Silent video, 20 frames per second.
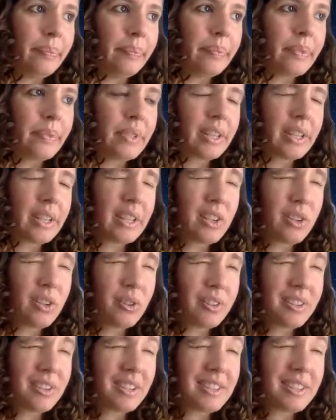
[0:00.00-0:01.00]

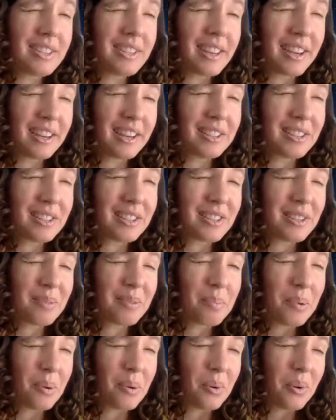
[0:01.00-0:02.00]
security sector
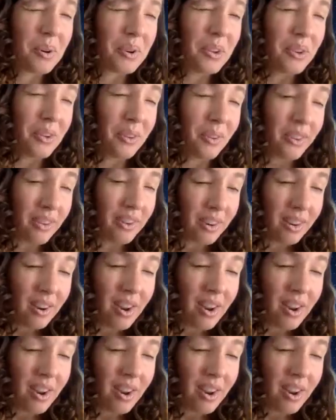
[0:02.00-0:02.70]
support unit.